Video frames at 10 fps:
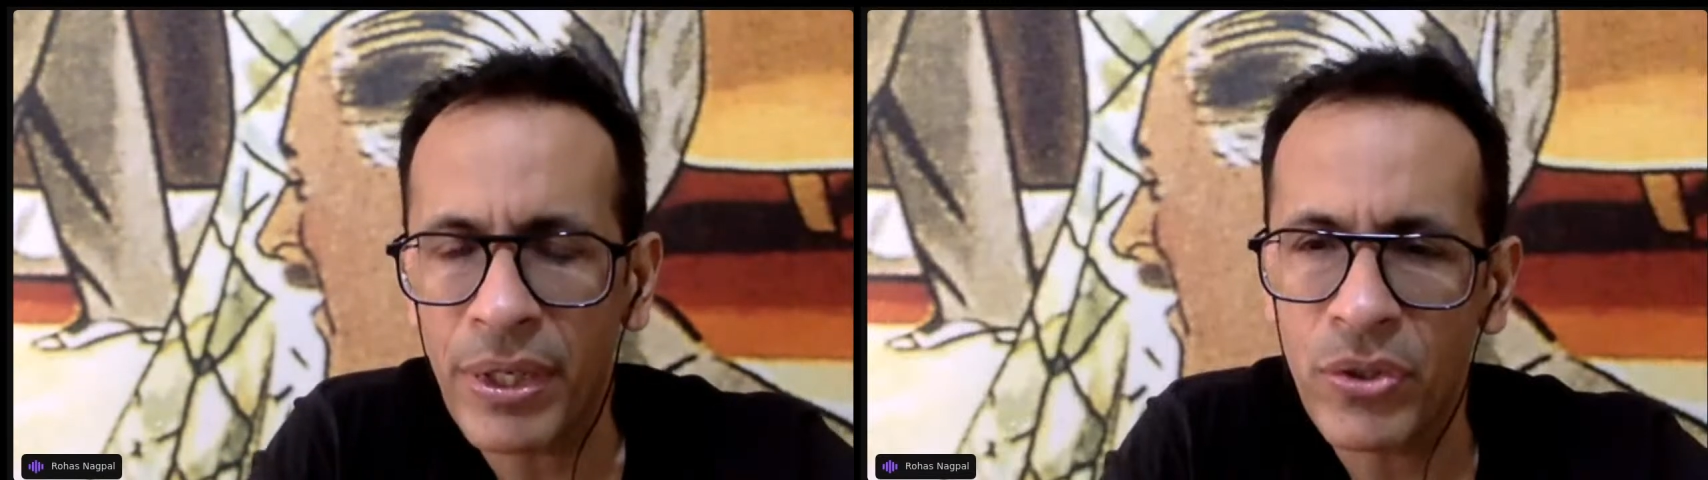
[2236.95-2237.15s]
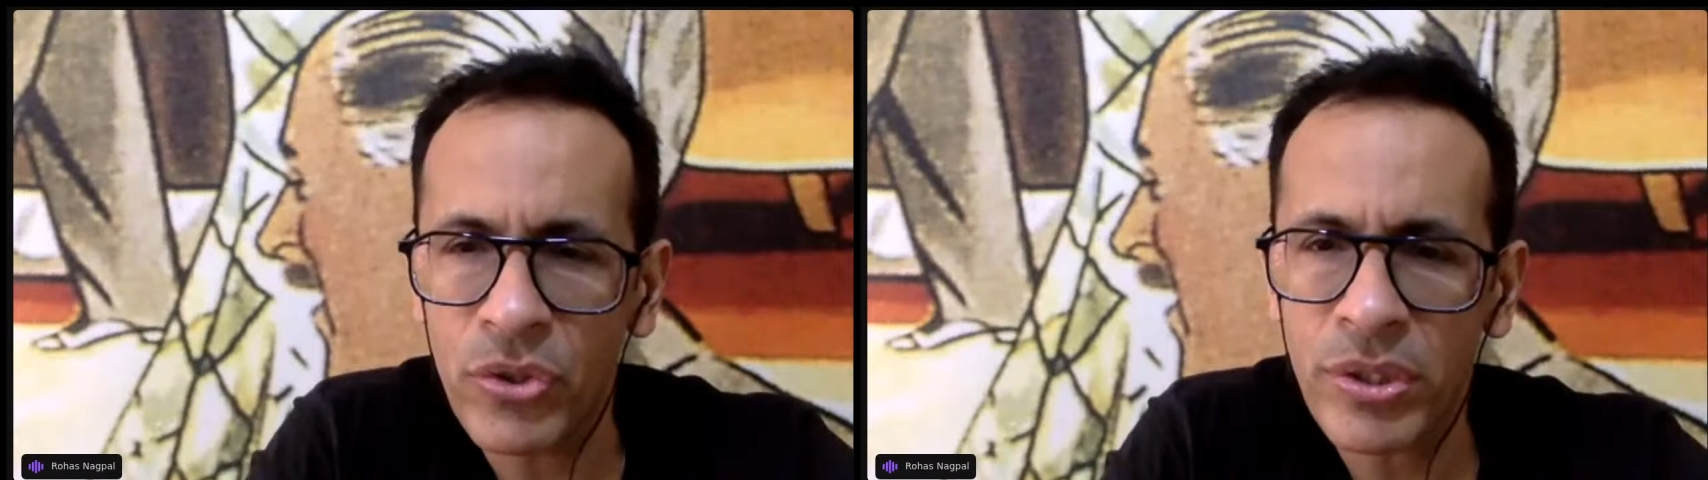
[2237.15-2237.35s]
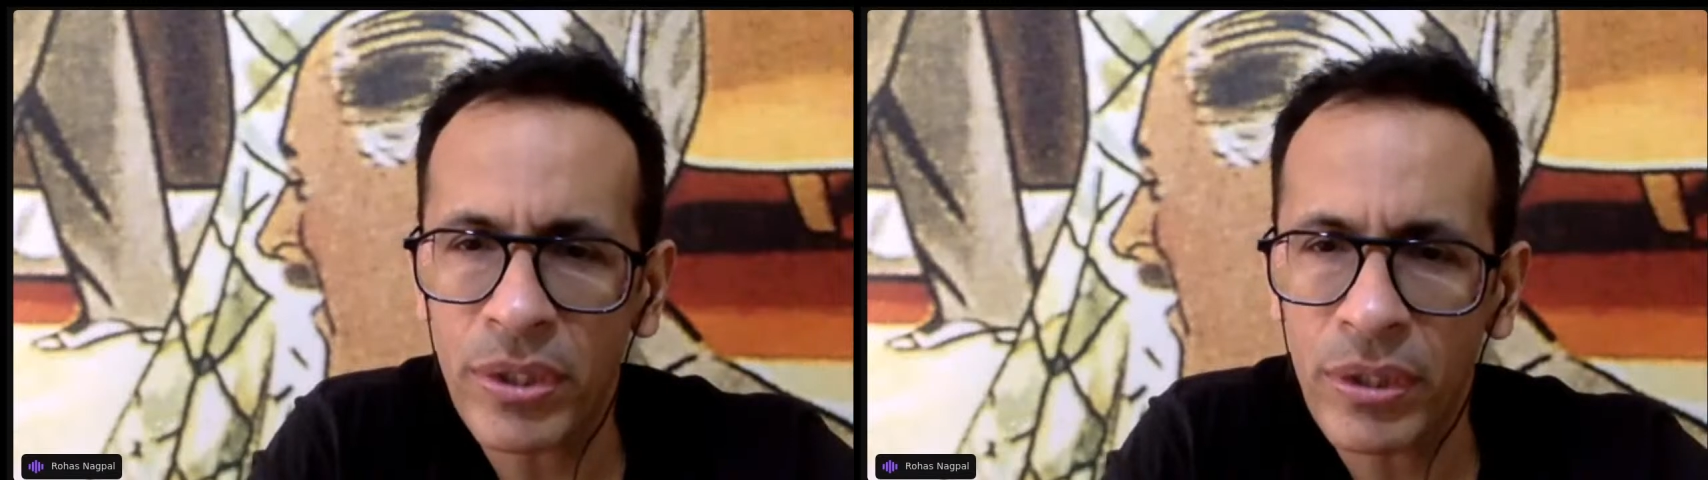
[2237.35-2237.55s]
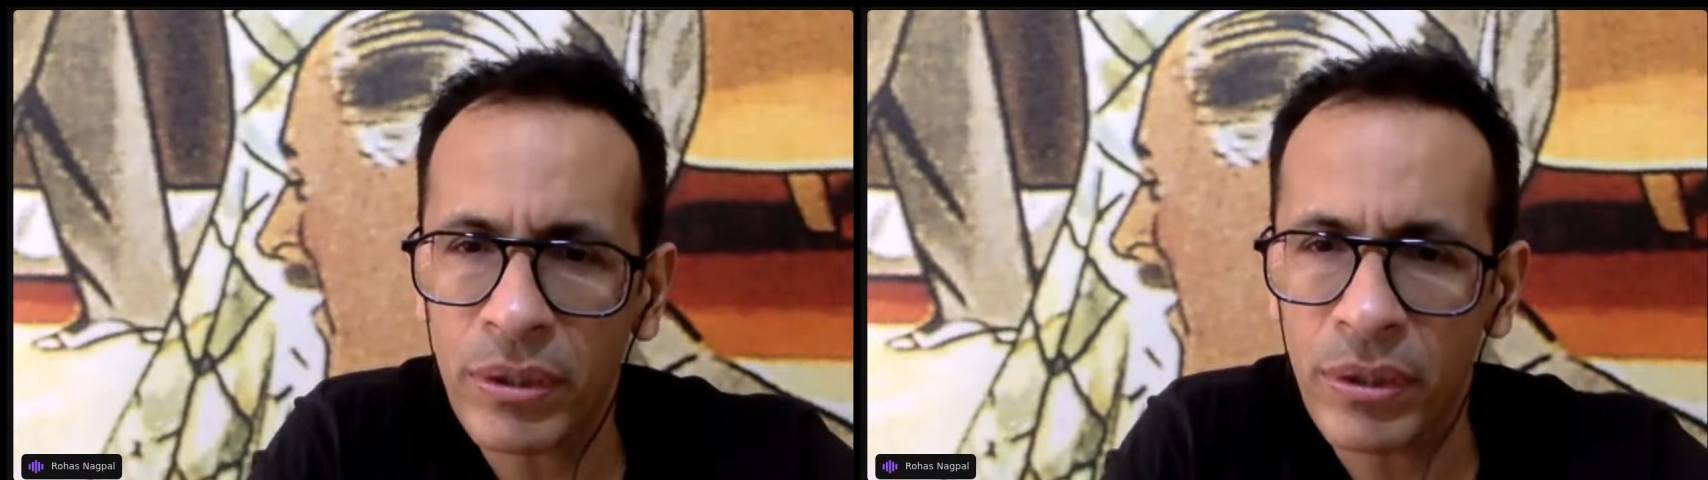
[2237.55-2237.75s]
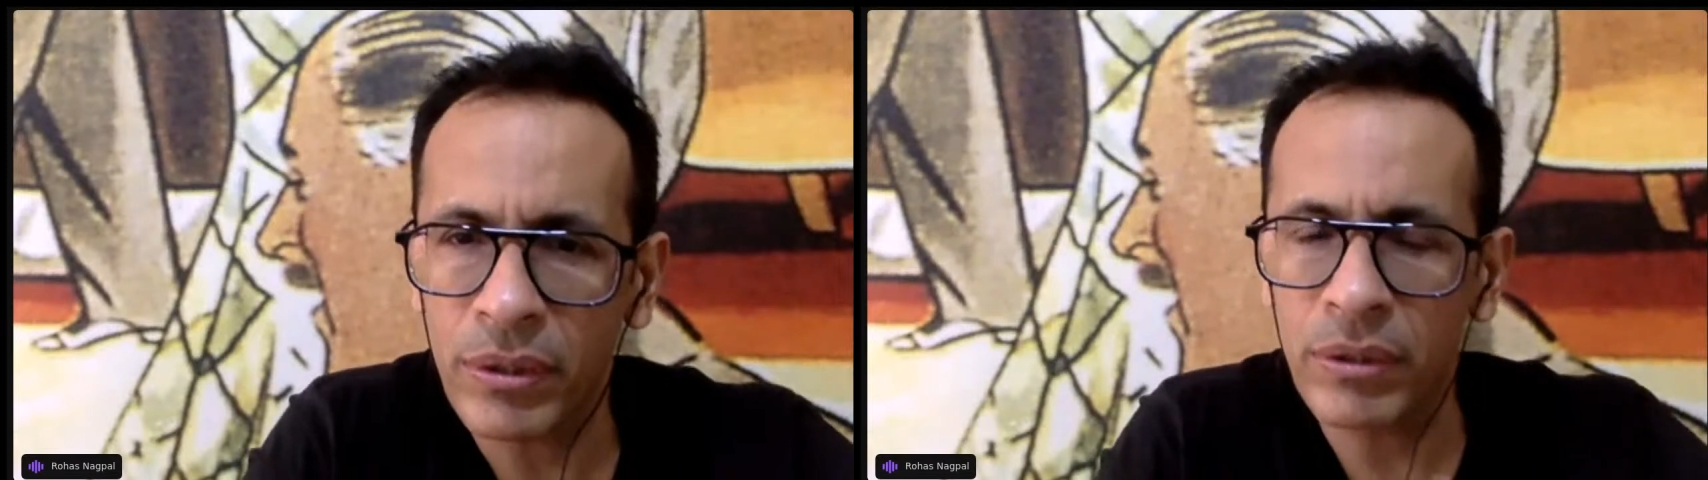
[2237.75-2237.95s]
interesting
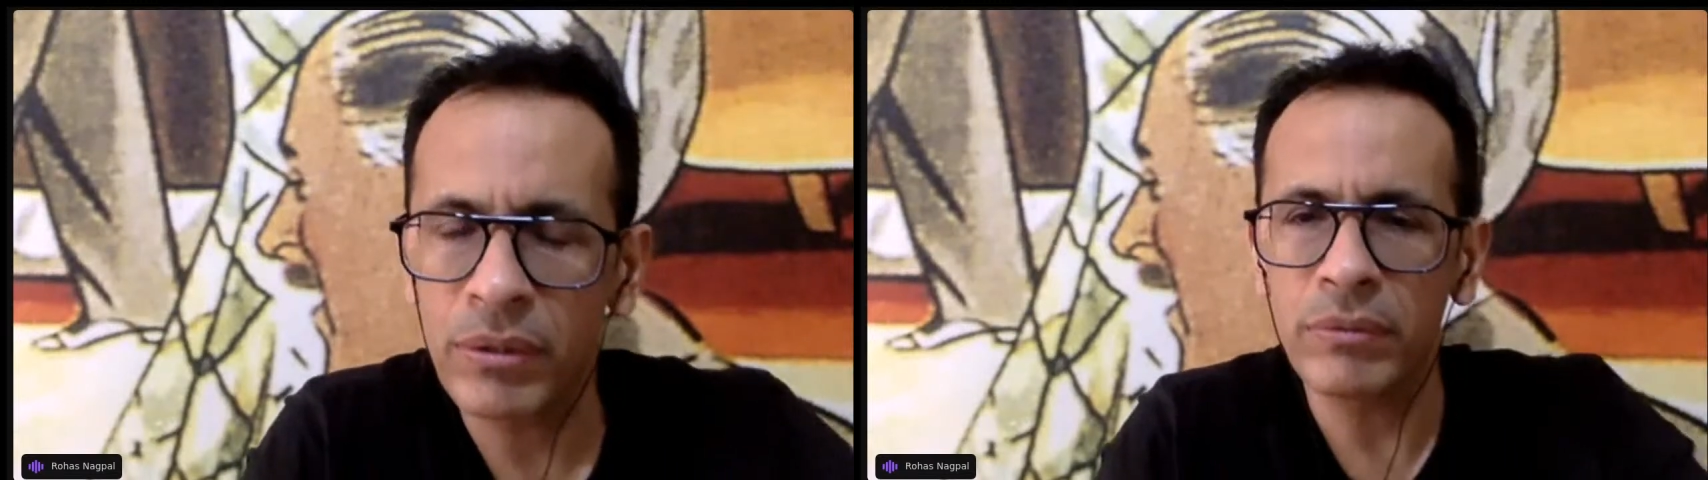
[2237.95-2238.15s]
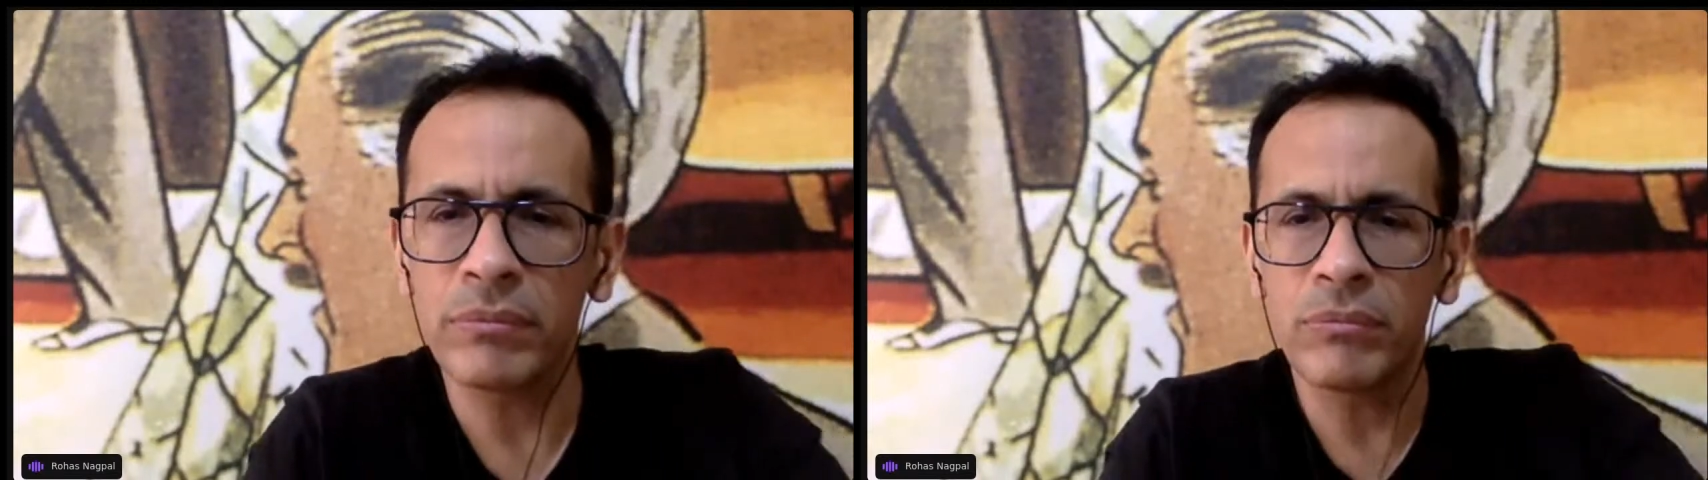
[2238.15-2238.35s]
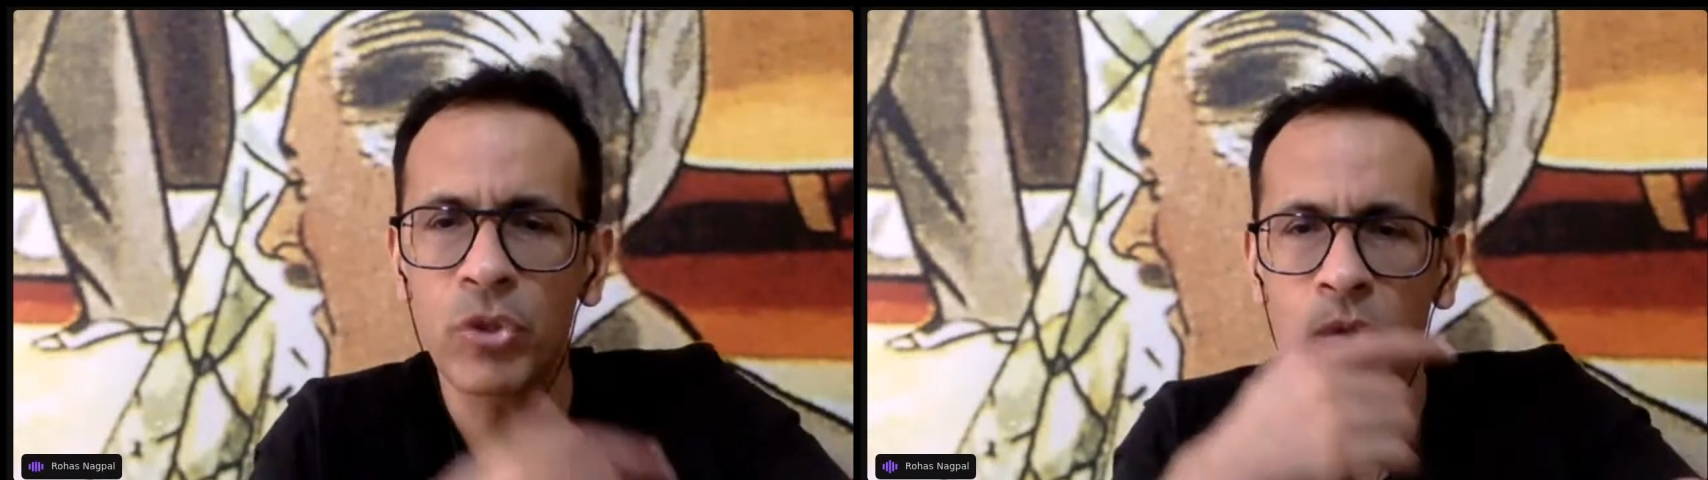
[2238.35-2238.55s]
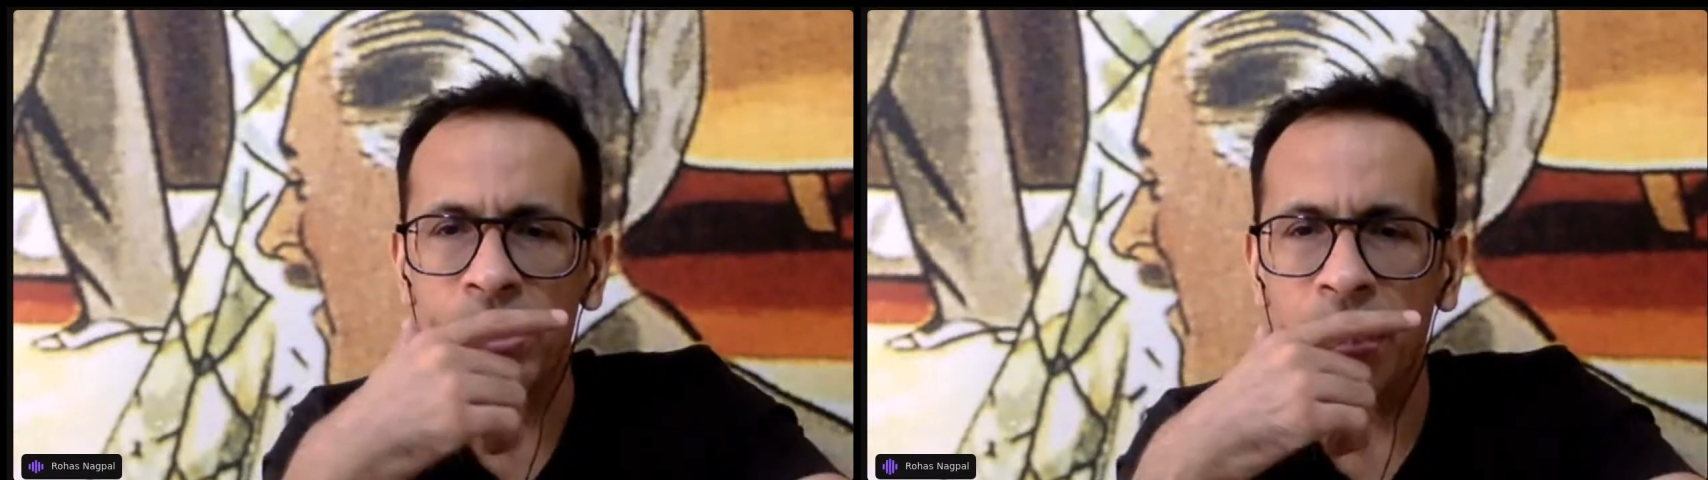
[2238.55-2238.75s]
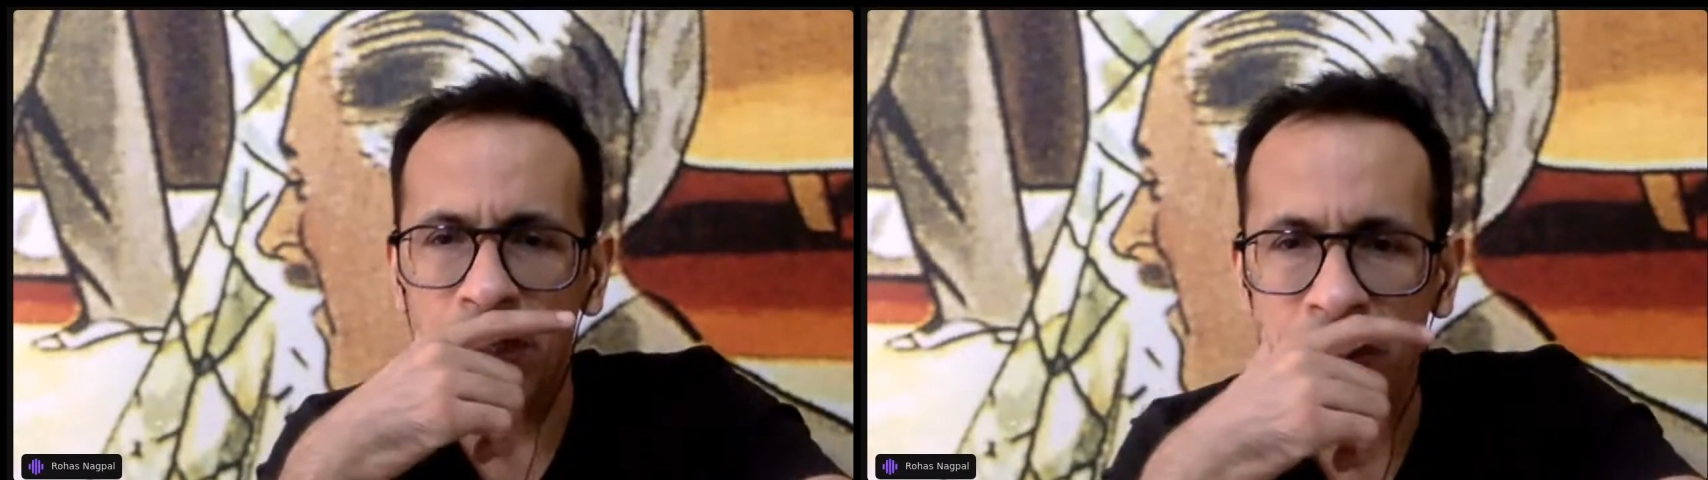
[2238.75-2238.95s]
use
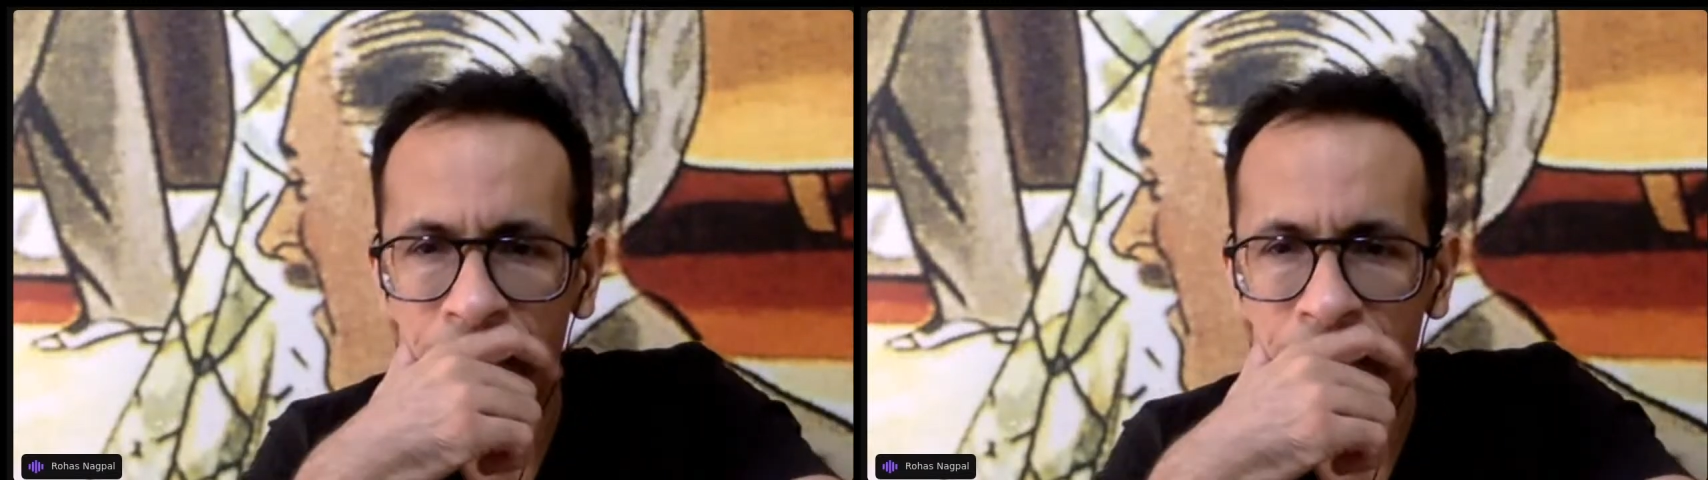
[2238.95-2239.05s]
case.